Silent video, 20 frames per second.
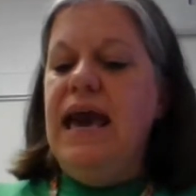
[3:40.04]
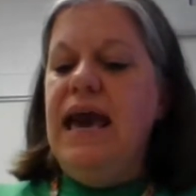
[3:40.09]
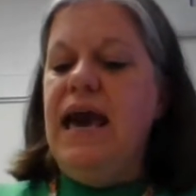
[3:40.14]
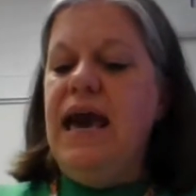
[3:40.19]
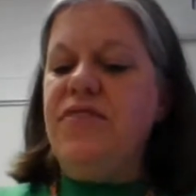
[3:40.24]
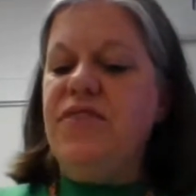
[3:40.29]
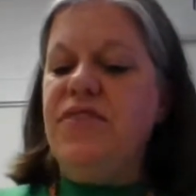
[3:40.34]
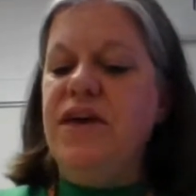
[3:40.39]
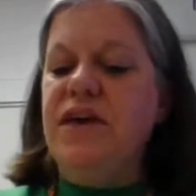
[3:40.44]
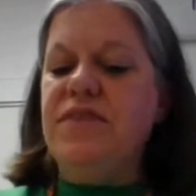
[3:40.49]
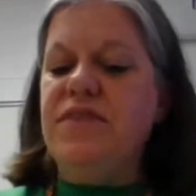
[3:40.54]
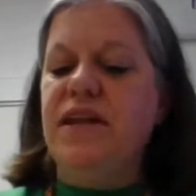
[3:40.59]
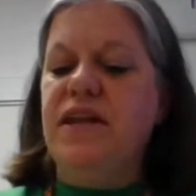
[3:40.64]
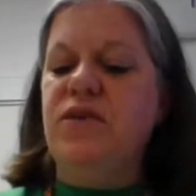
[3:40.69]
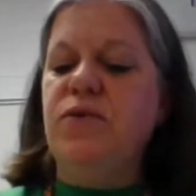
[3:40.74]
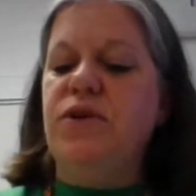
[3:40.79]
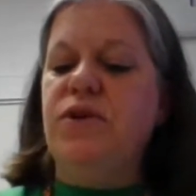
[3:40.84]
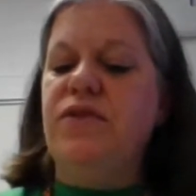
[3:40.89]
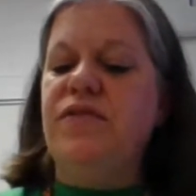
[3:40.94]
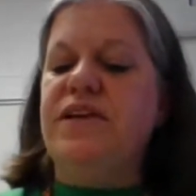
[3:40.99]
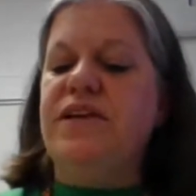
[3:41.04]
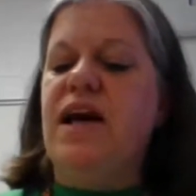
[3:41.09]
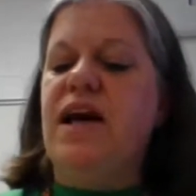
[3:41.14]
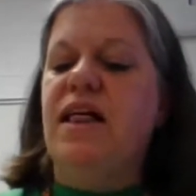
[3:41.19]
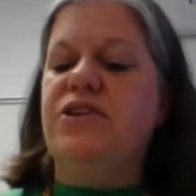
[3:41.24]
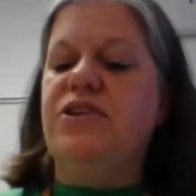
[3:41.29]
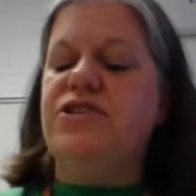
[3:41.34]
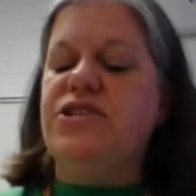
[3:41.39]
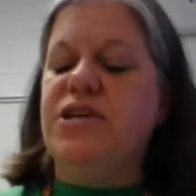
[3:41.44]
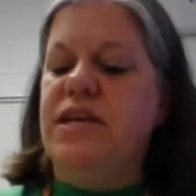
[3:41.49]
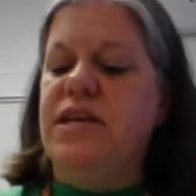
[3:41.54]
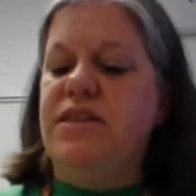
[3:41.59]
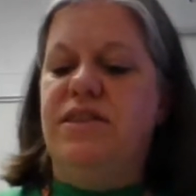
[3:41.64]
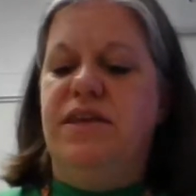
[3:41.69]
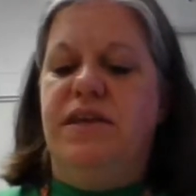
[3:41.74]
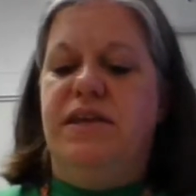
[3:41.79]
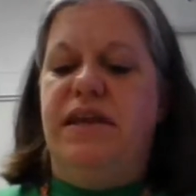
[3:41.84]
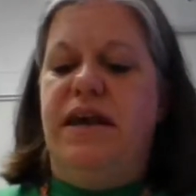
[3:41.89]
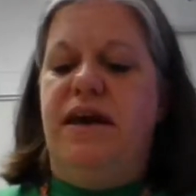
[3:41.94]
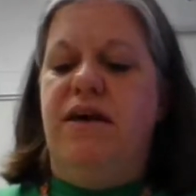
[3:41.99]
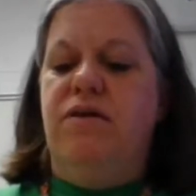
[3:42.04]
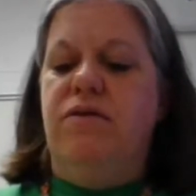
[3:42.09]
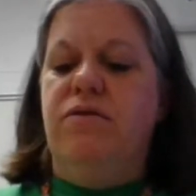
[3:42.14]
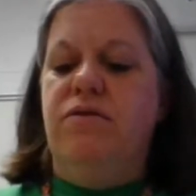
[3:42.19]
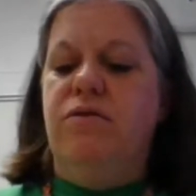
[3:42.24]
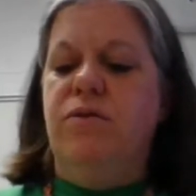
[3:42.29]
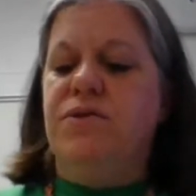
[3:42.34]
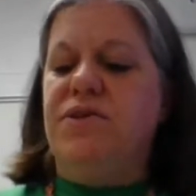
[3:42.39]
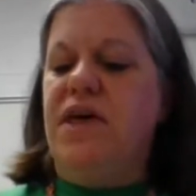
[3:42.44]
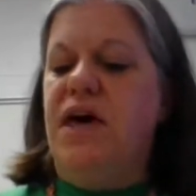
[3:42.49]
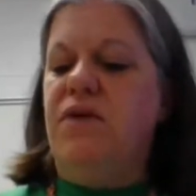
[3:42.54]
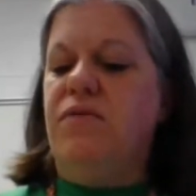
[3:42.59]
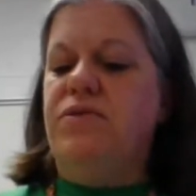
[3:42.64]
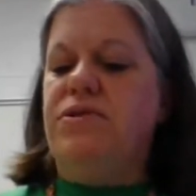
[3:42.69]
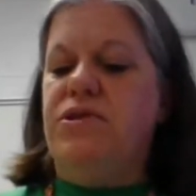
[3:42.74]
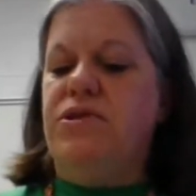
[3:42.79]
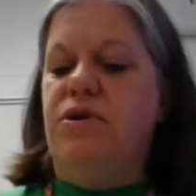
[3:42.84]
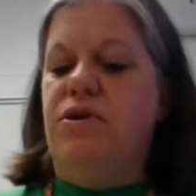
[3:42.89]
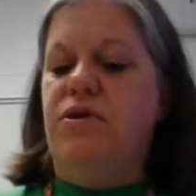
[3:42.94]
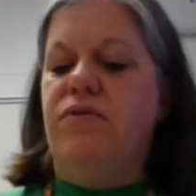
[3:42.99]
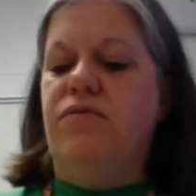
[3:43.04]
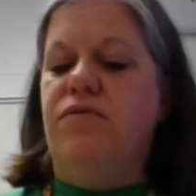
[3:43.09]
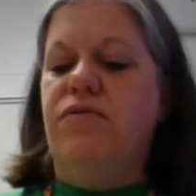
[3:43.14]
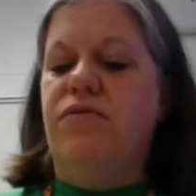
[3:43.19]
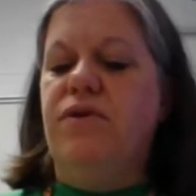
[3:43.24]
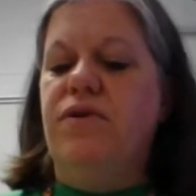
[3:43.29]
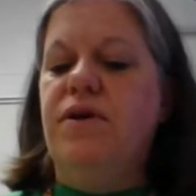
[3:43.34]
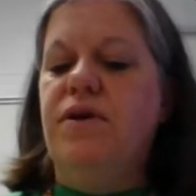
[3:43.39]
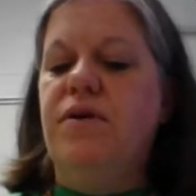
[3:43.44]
I think that he would have acknowledged anything now without reserve,